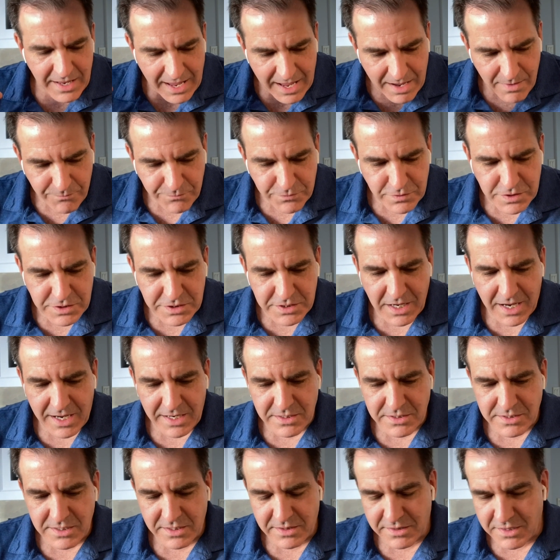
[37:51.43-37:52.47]

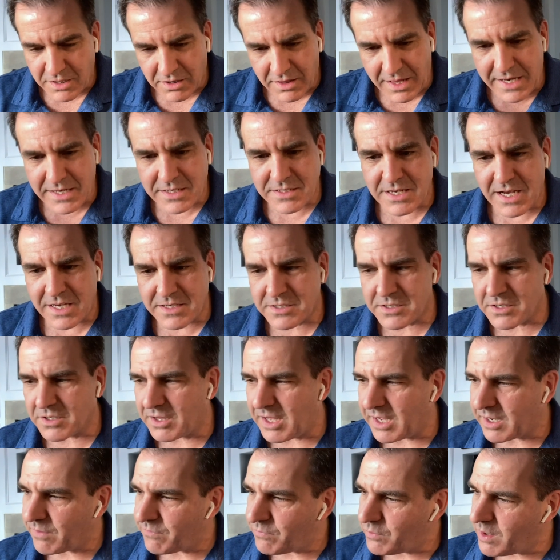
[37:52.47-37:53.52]
emphasize that they're like Tesla.
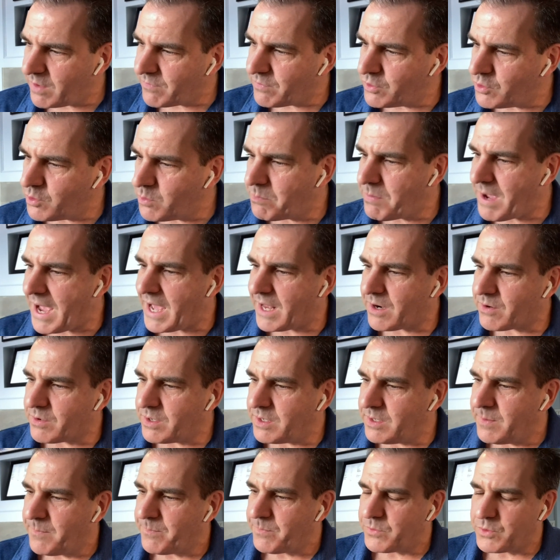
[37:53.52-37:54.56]
Like if you have a new
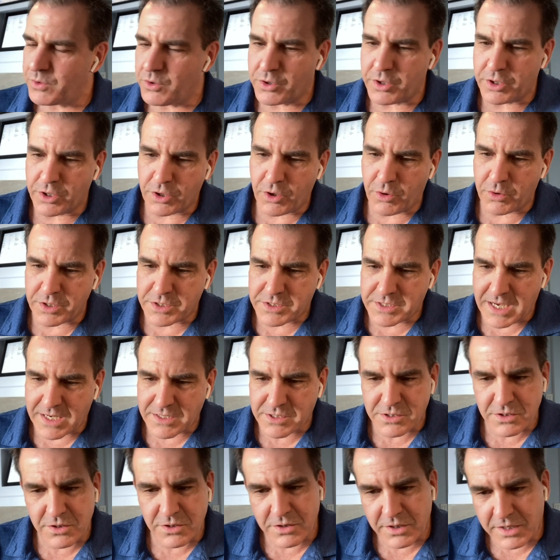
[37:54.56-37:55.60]
battery, you're going to go to
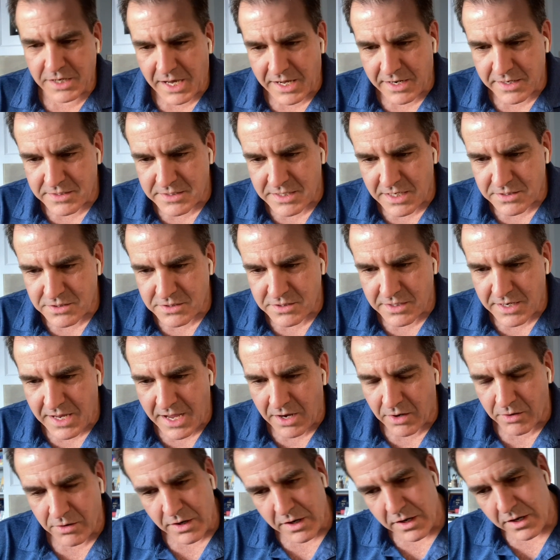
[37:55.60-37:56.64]
Tesla to kind of test it
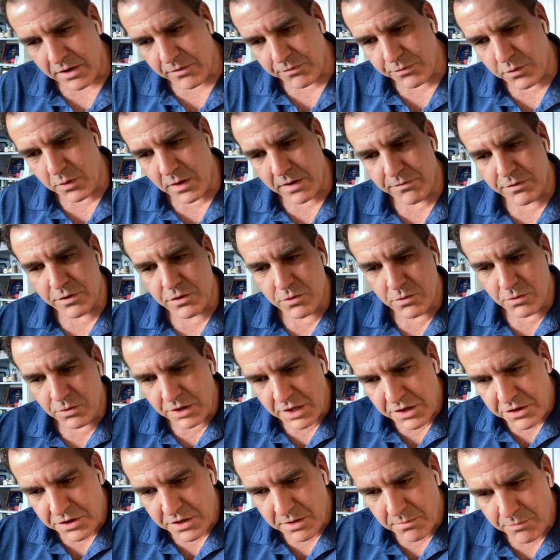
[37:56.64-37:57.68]
out. If you have a new
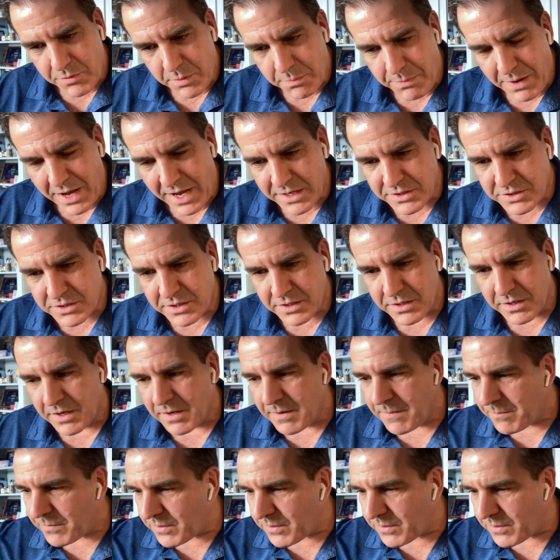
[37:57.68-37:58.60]
lithium deposit,